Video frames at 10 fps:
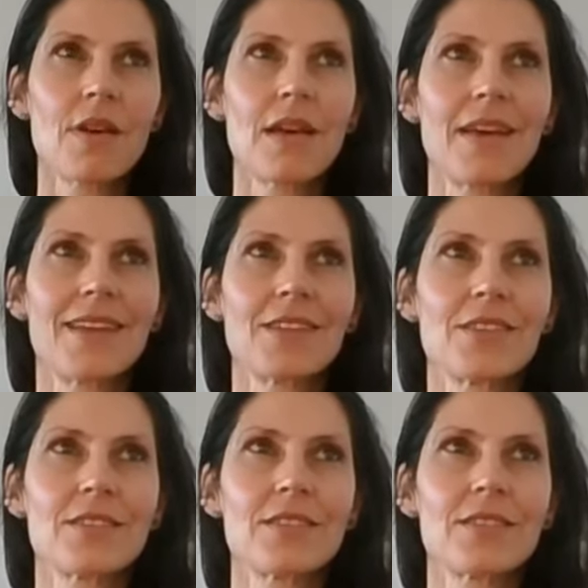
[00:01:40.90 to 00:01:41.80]

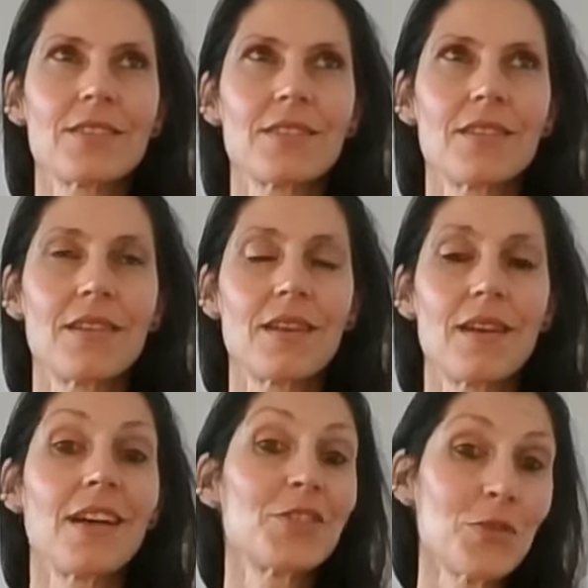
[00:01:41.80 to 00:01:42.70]
and
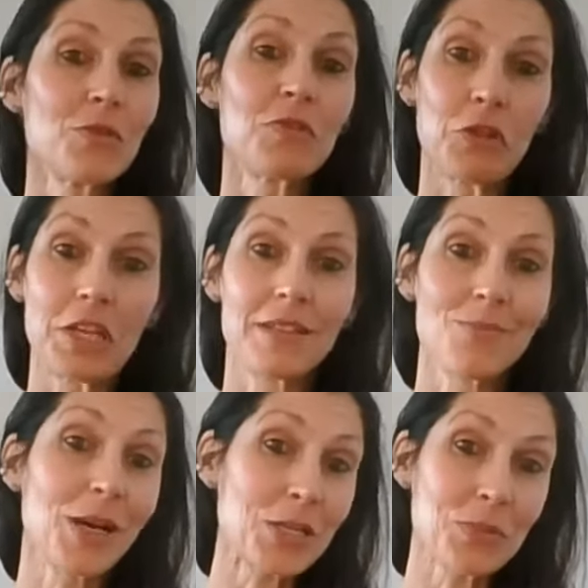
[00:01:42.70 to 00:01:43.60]
I do feel
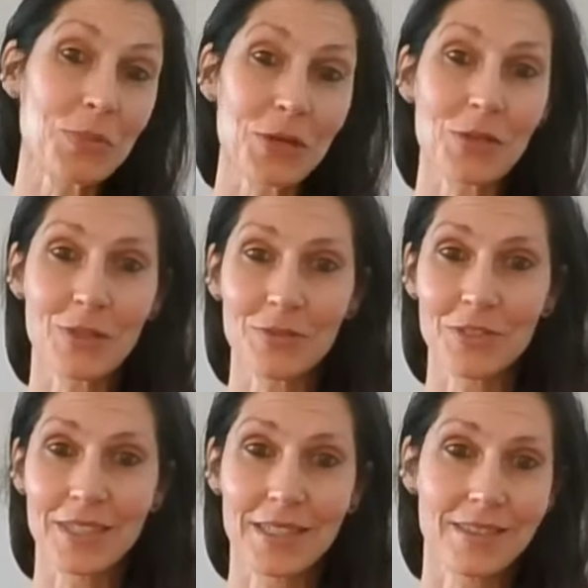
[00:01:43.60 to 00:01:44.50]
much more
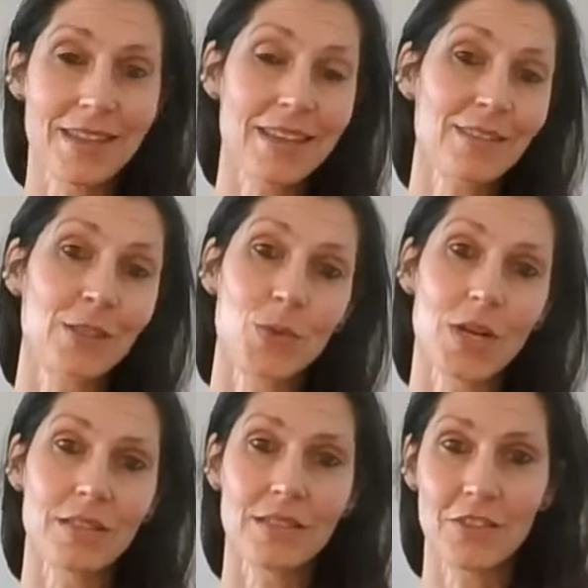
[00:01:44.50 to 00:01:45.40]
confident as a
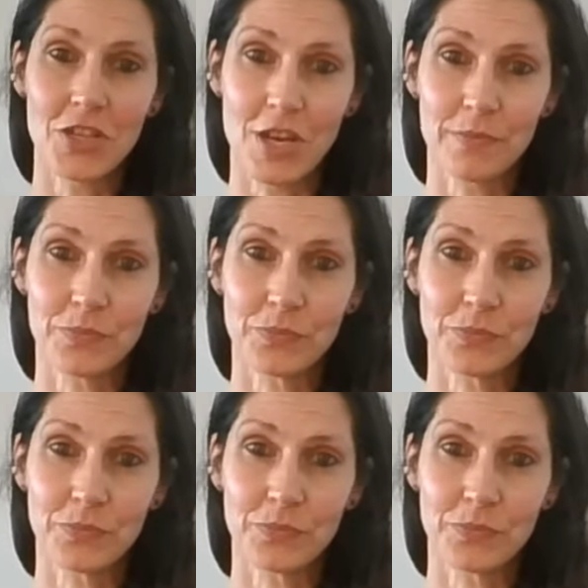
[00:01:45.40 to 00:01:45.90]
yoga teacher.